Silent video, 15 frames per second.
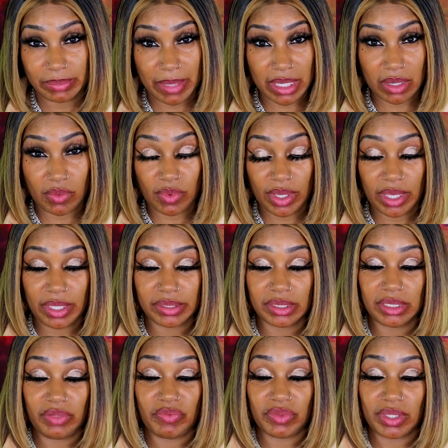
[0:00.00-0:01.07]
making wigs
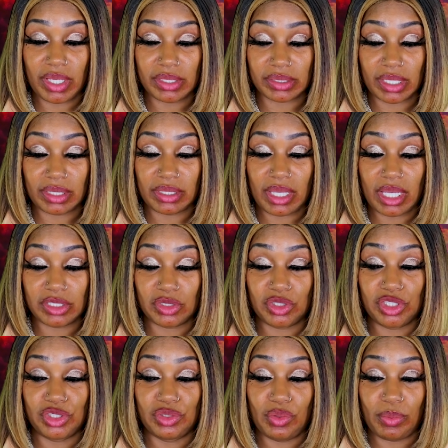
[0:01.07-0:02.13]
and different things like that. So,
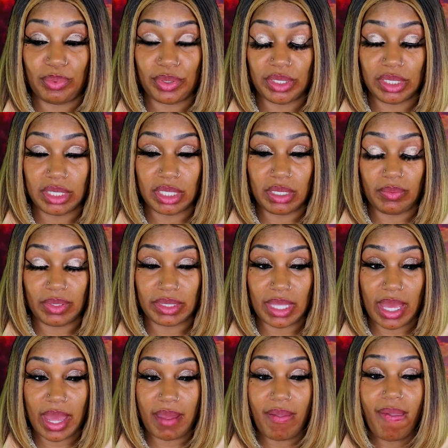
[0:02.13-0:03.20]
she's doing pretty good with
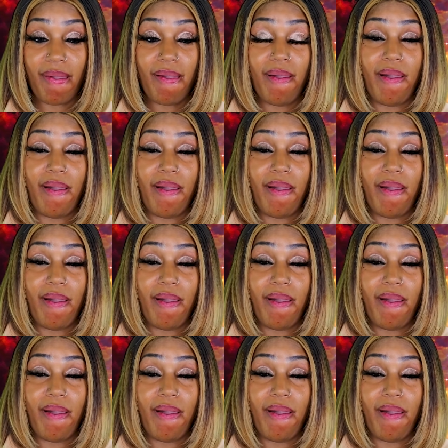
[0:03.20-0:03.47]
that.